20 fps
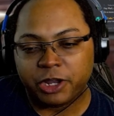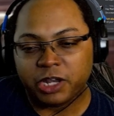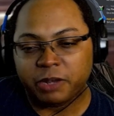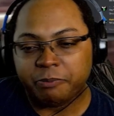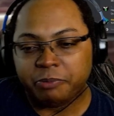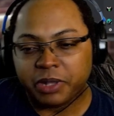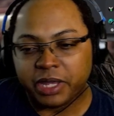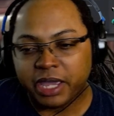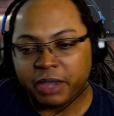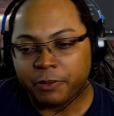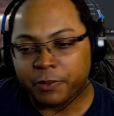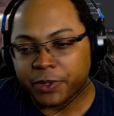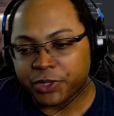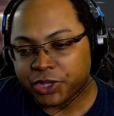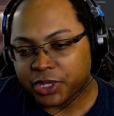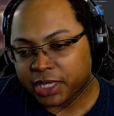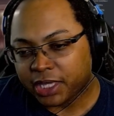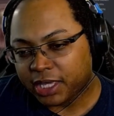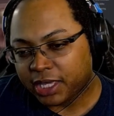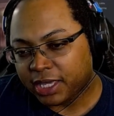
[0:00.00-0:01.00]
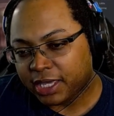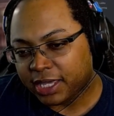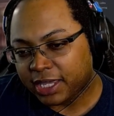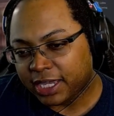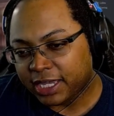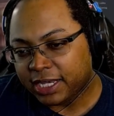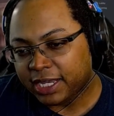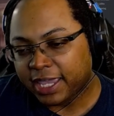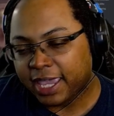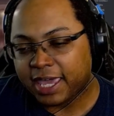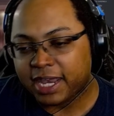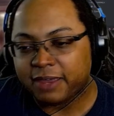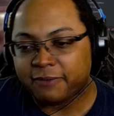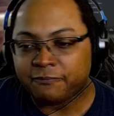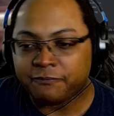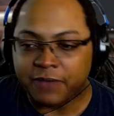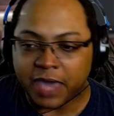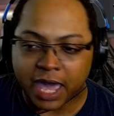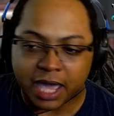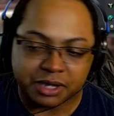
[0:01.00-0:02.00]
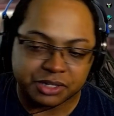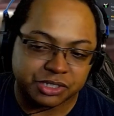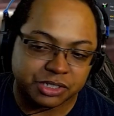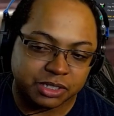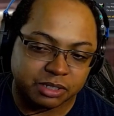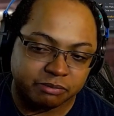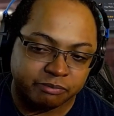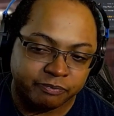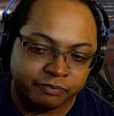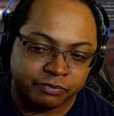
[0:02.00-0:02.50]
to play with indicated faction.